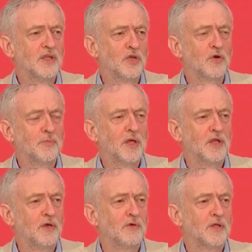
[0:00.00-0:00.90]
the
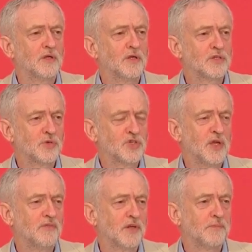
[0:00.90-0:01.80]
European Union to
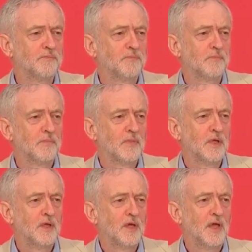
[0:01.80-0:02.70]
achieve it.
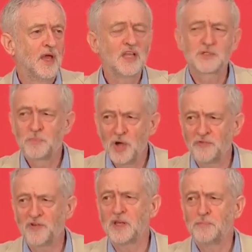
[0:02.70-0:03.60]
It's
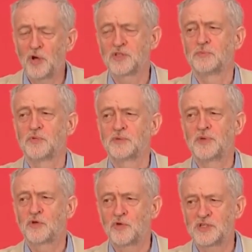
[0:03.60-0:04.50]
perfectly possible to
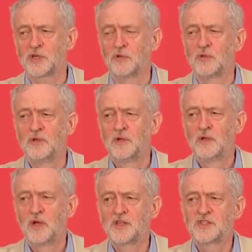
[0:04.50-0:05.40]
be critical
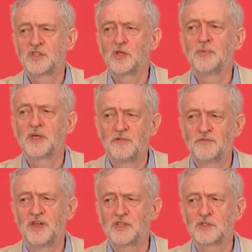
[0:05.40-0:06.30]
and still be
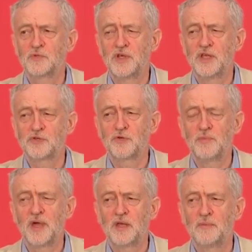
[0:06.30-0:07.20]
convinced we need to
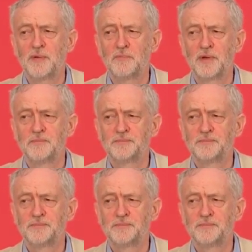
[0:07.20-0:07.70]
remain a member.